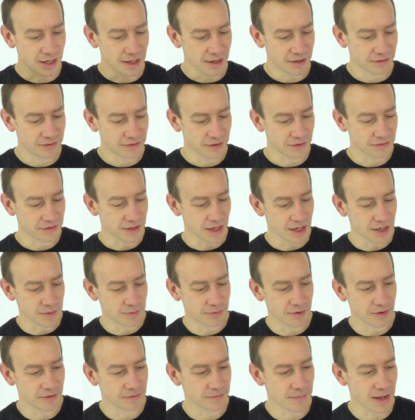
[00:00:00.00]
is just a
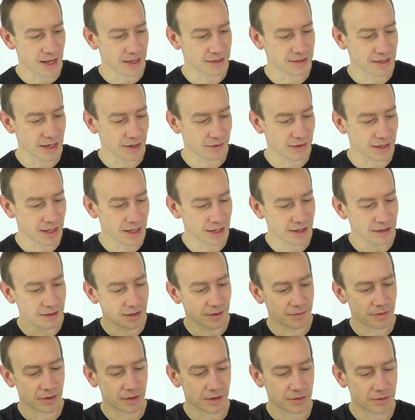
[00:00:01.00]
heatproof mat down here.
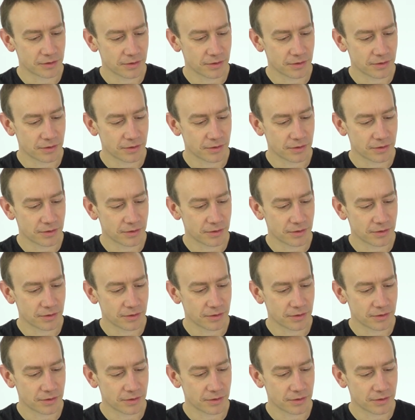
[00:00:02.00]
I've got a